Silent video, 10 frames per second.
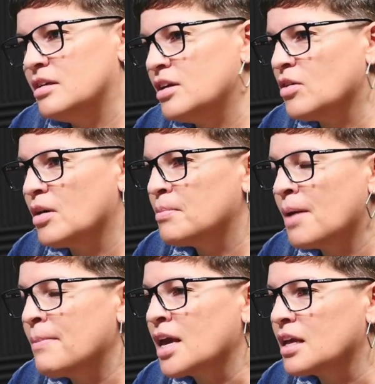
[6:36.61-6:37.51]
You know, I'm
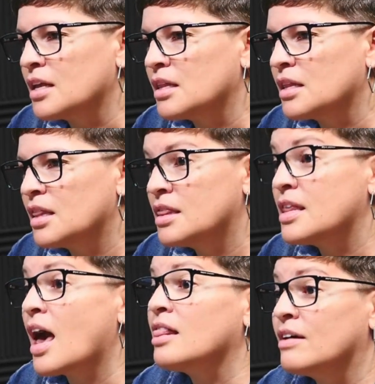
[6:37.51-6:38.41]
not making
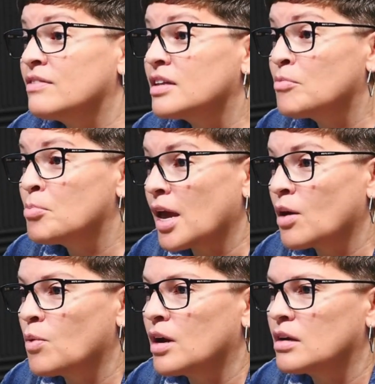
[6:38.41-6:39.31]
that level of bank right.